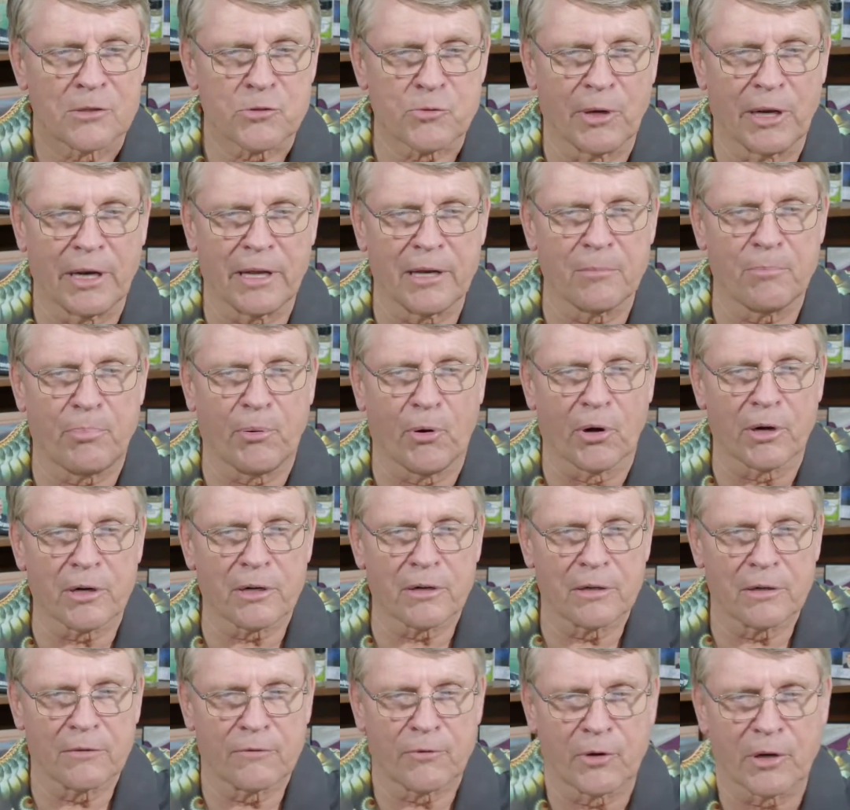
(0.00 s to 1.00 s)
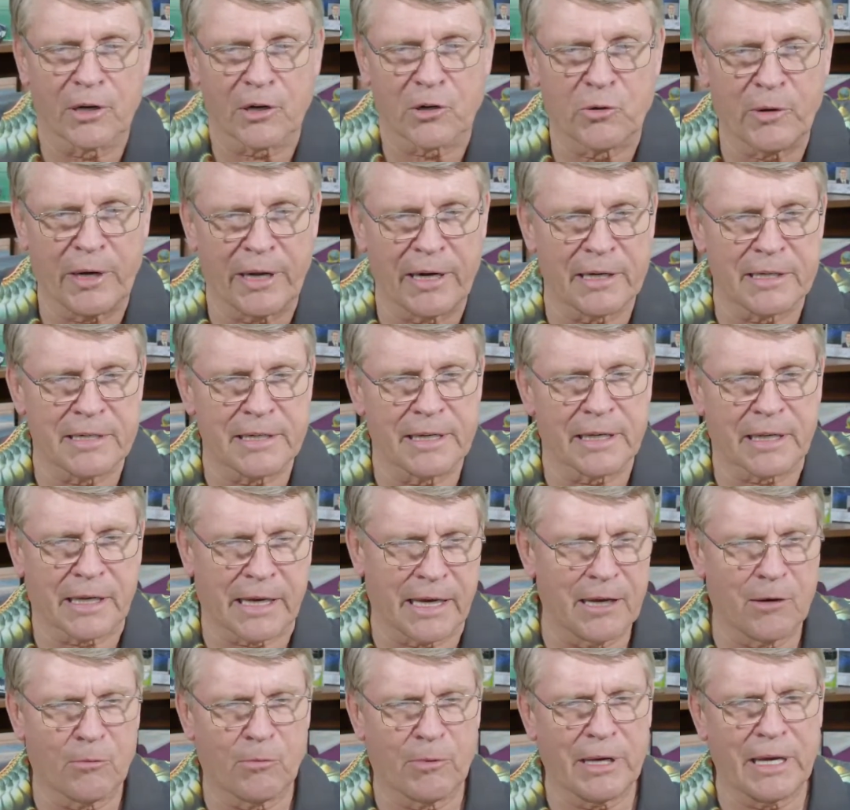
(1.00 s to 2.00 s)
It's really important for accredited
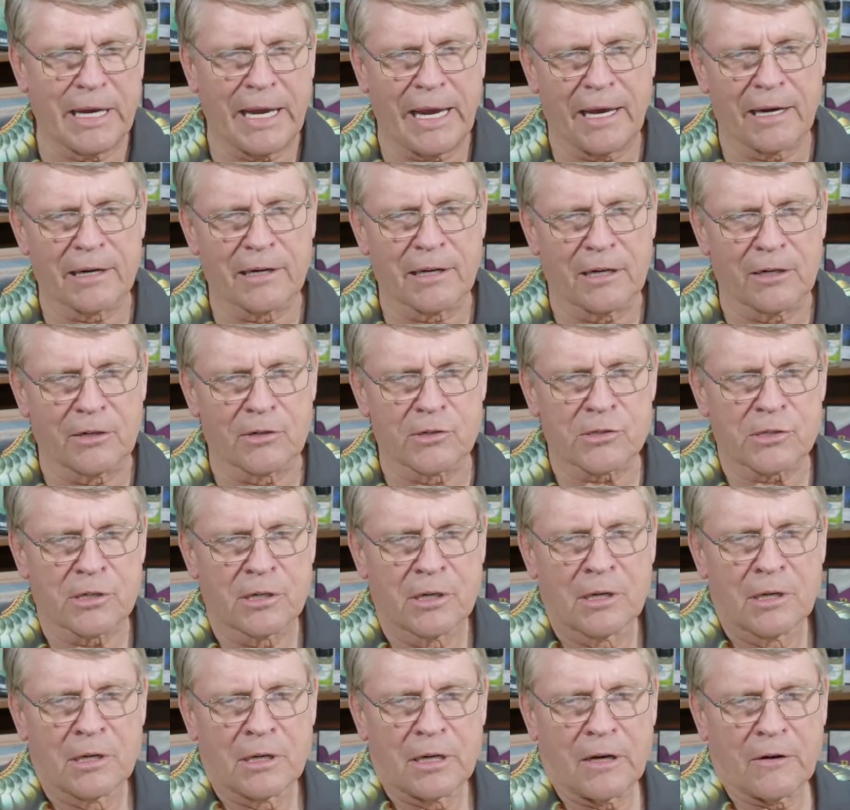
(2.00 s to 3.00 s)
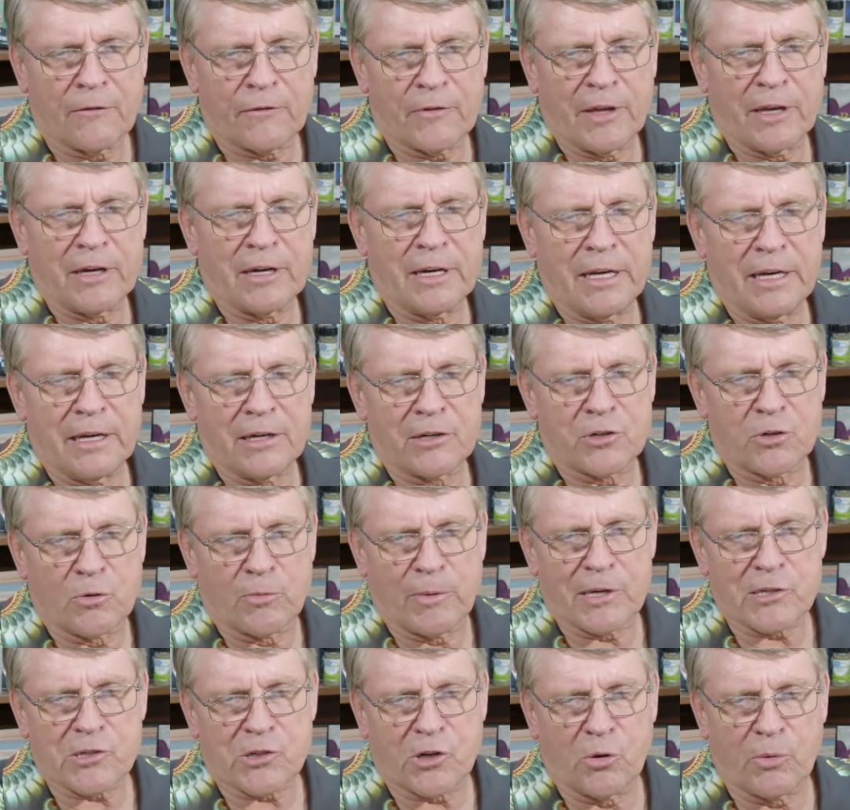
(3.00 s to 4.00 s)
kiwi handlers if they need to
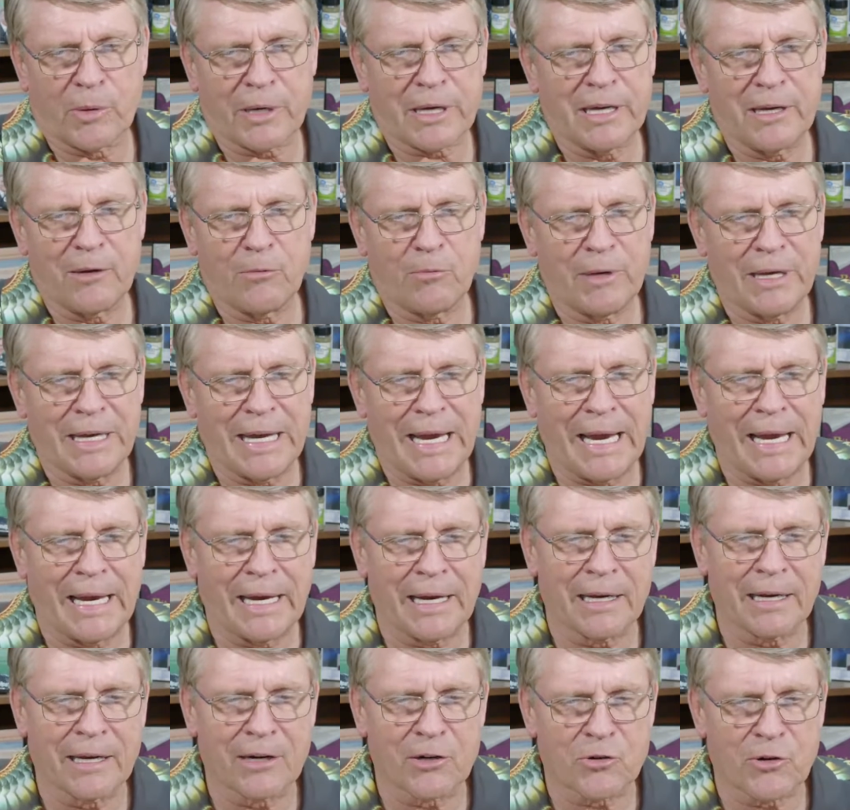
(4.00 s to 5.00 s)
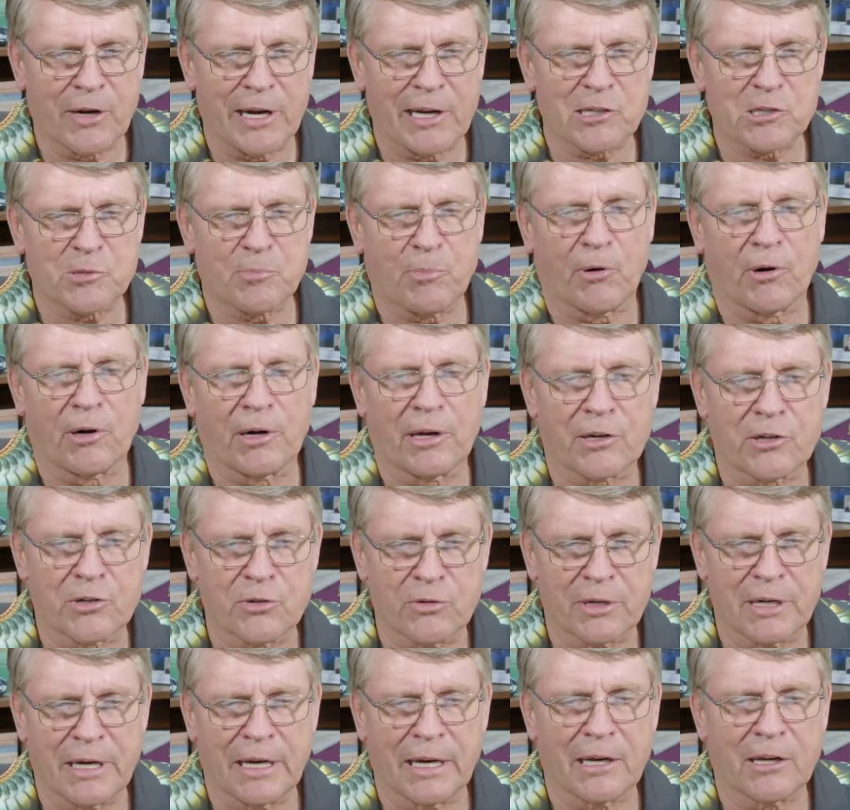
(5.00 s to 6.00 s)
rescue a kiwi egg and transport it
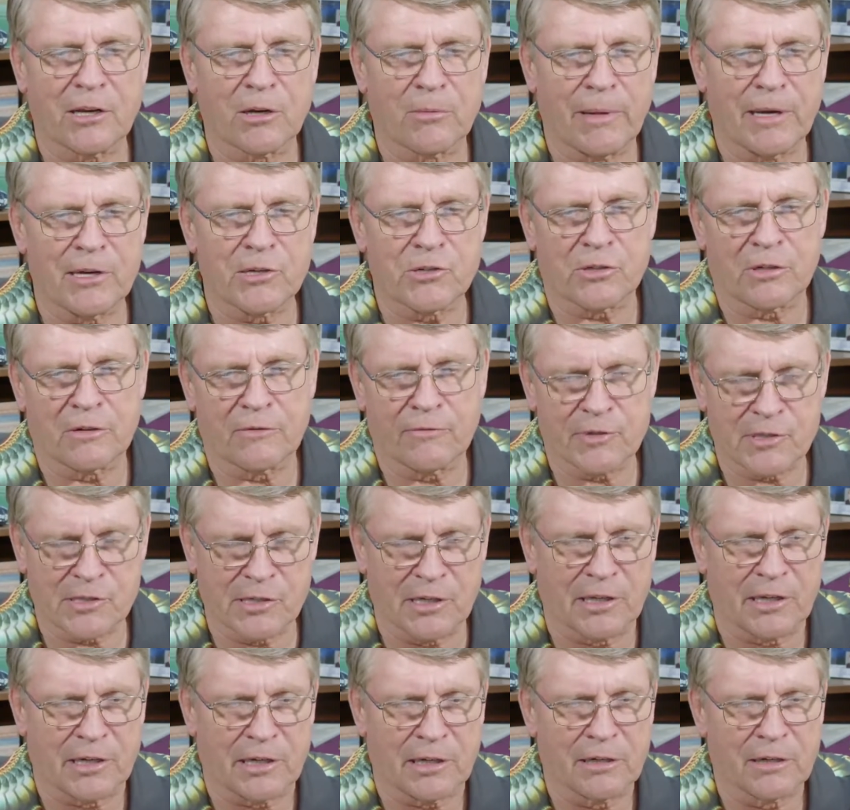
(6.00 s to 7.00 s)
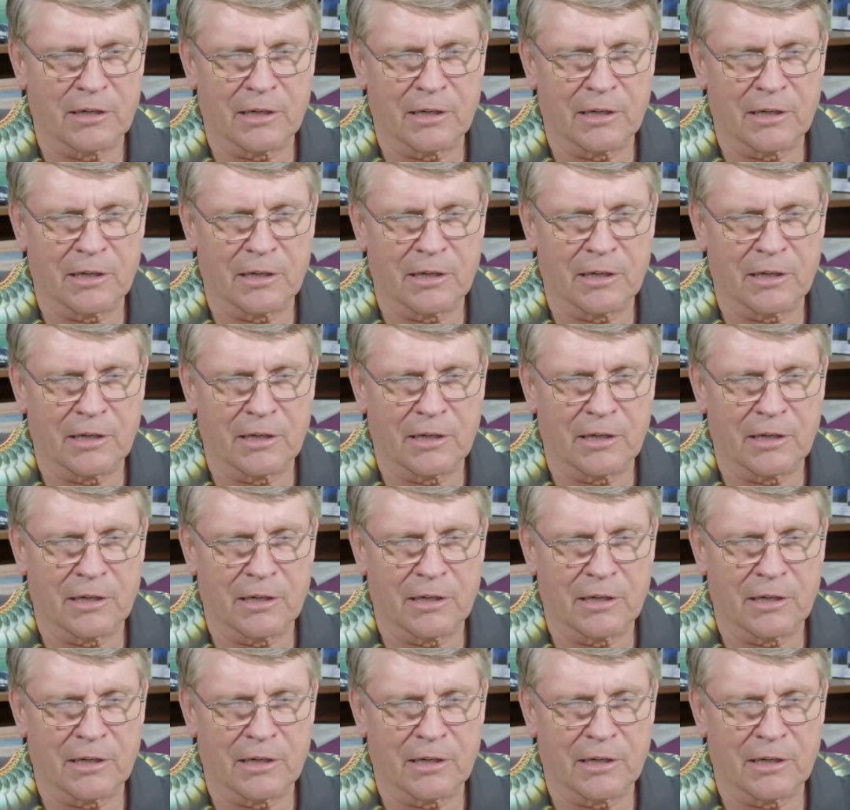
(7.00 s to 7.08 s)
to an incubation facility.